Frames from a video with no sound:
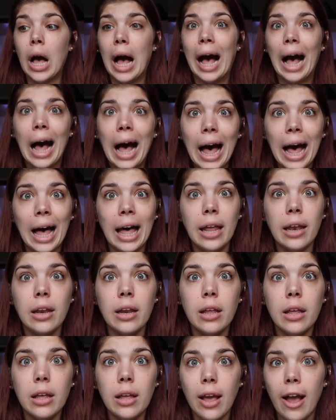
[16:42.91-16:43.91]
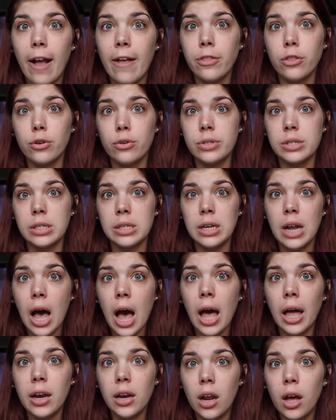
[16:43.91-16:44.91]
hot and there's
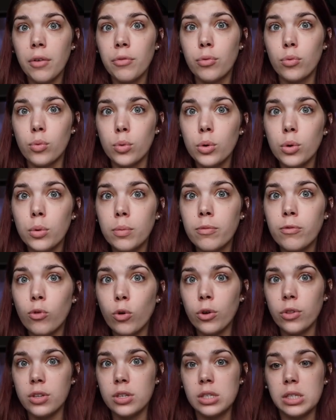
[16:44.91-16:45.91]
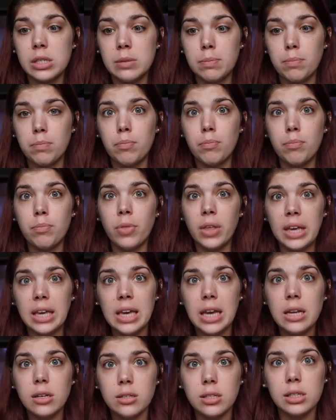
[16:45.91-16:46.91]
not enough room for the
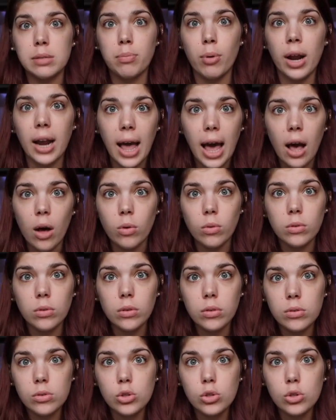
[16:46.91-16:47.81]
heat to spread out.